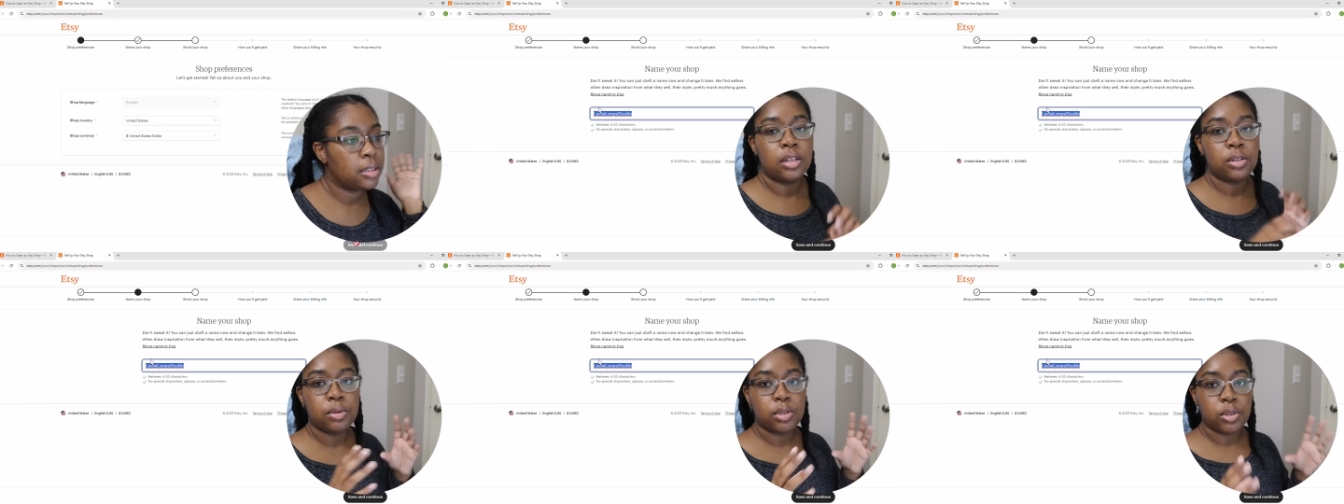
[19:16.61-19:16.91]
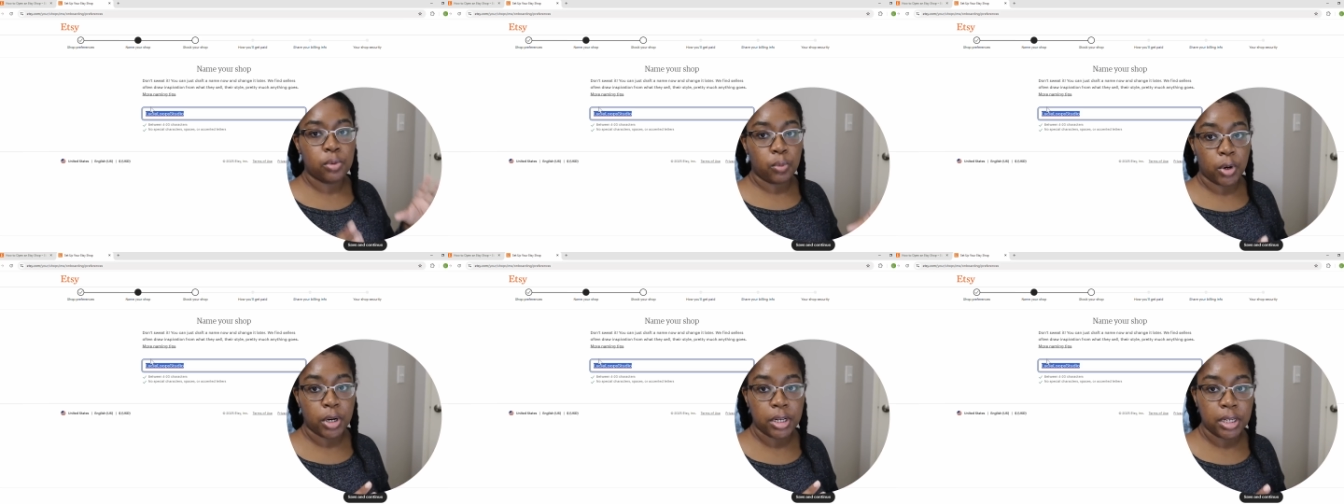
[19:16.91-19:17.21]
This was
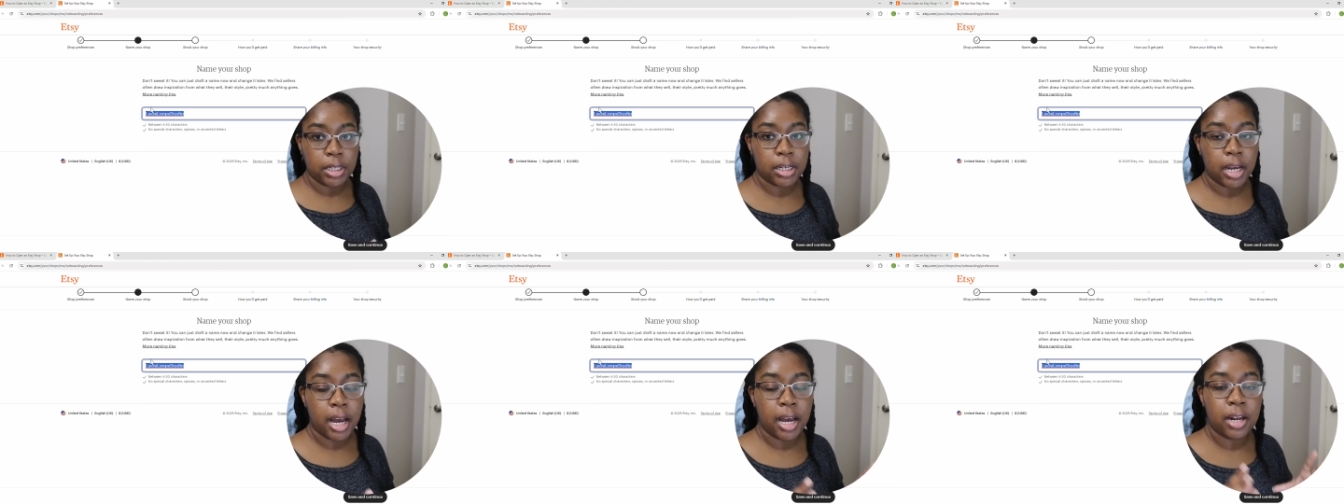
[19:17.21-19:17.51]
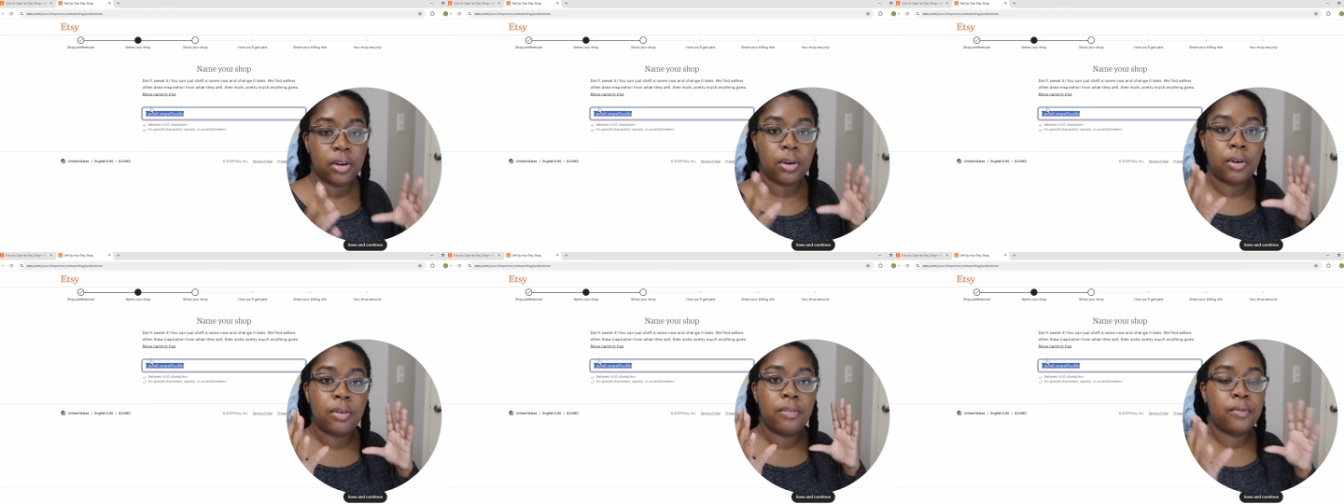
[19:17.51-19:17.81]
the working
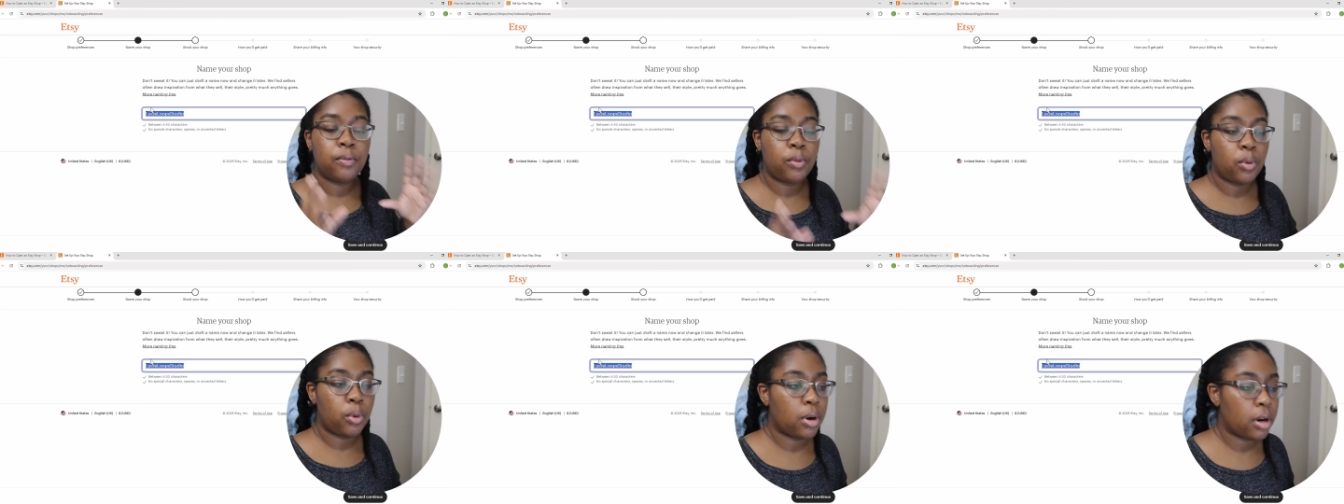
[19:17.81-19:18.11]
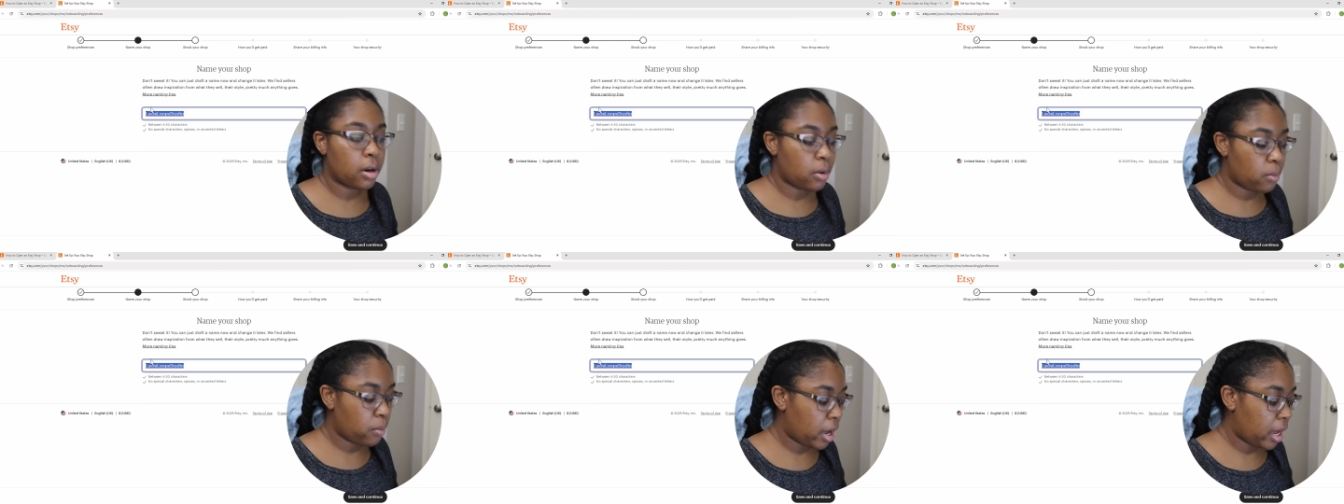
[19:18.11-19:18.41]
title
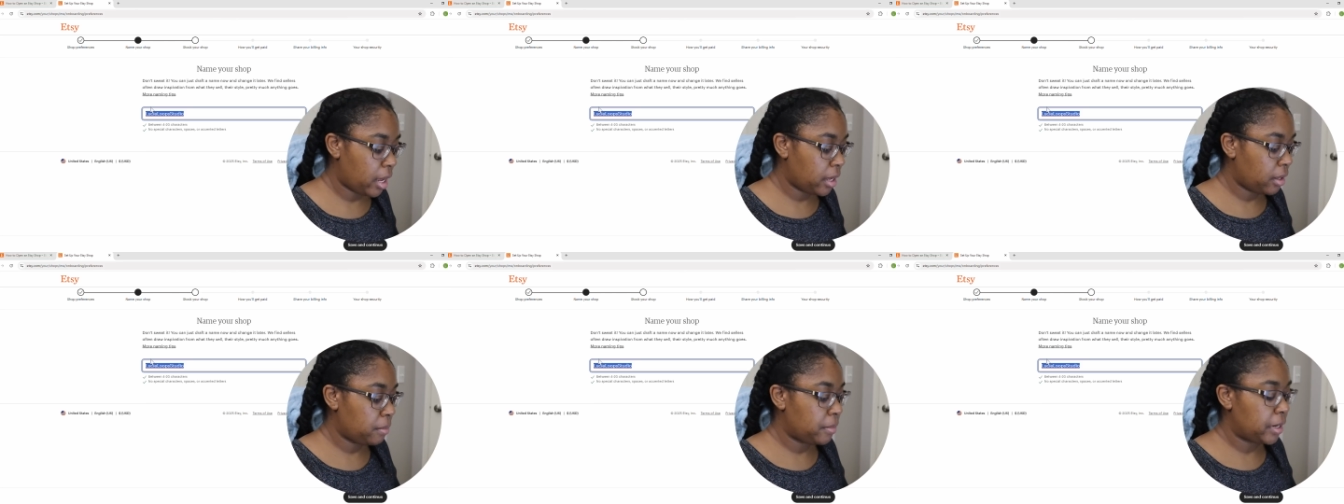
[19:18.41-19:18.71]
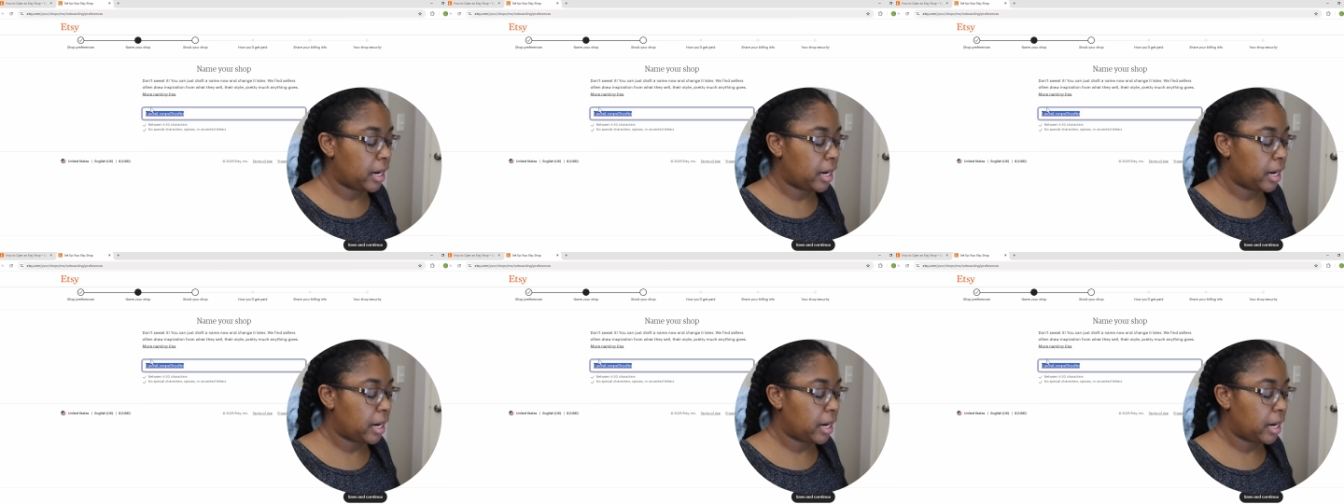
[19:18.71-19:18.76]
for a while,